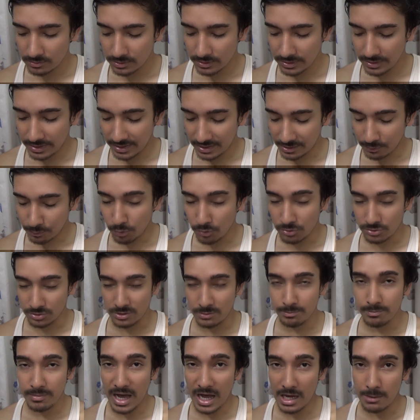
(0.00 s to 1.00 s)
8
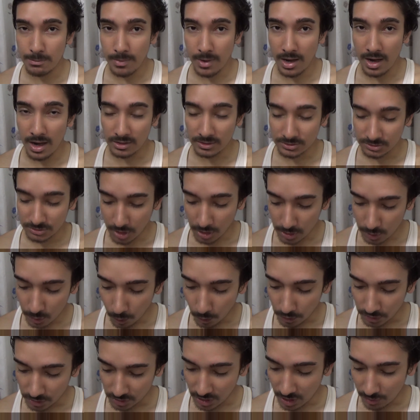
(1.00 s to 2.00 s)
questions 5 are short
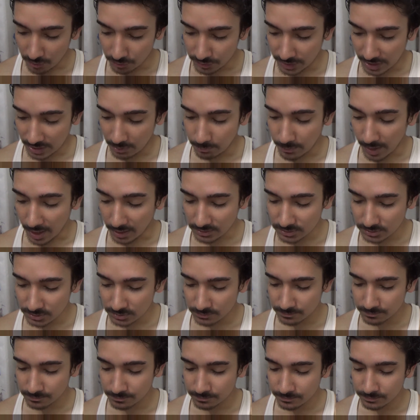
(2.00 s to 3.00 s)
question of 10 marks.